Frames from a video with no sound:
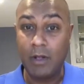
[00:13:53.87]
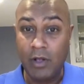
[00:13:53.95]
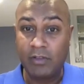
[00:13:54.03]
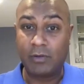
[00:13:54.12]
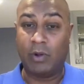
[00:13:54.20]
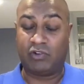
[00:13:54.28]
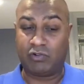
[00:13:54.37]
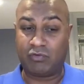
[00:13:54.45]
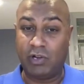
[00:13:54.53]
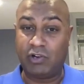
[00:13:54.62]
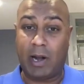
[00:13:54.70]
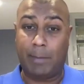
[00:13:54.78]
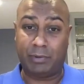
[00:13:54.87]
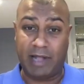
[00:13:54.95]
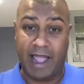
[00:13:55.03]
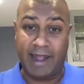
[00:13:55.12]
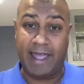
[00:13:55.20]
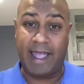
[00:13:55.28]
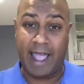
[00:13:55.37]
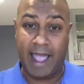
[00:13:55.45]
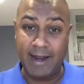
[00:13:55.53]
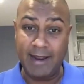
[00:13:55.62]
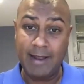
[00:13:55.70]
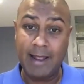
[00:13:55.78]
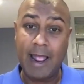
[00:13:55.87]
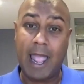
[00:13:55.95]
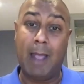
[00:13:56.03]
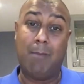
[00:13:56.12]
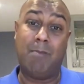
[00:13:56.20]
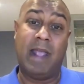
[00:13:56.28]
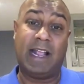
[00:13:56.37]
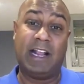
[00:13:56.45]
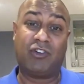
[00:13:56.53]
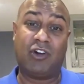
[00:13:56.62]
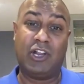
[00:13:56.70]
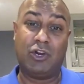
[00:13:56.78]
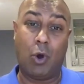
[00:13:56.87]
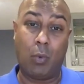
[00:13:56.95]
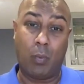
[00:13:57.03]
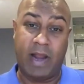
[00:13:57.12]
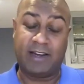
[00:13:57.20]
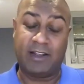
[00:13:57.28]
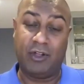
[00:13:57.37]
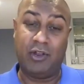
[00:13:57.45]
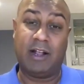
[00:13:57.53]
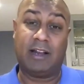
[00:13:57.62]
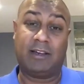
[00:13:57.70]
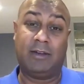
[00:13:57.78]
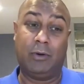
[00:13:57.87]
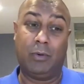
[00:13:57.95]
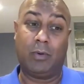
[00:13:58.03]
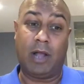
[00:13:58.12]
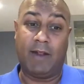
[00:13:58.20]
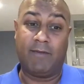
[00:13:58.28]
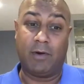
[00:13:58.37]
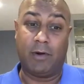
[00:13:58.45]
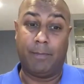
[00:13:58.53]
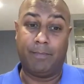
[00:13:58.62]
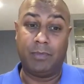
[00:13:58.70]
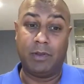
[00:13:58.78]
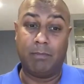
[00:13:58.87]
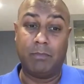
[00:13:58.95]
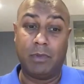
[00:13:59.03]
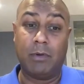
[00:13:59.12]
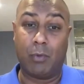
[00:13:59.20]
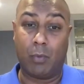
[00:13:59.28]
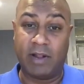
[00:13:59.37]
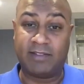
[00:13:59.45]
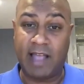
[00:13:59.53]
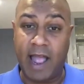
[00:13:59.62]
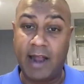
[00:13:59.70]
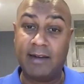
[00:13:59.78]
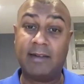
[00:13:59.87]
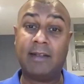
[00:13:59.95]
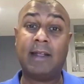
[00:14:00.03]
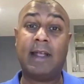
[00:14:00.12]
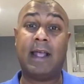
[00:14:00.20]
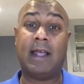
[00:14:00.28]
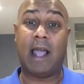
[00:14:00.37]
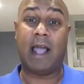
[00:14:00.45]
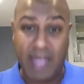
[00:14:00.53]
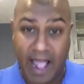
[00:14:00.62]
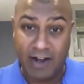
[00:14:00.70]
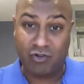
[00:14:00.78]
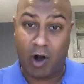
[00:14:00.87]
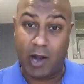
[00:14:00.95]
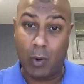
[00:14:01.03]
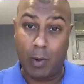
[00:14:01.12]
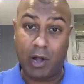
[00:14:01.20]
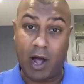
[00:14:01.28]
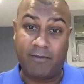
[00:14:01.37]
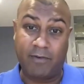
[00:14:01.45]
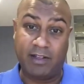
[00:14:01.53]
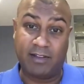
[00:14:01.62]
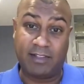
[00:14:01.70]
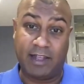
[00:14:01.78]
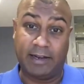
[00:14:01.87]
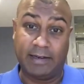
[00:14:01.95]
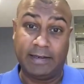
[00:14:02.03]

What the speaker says: So it's just really trying to plan ahead and making sure that you don't wait till you get to kind of your wit's end and then try to apply for this thing.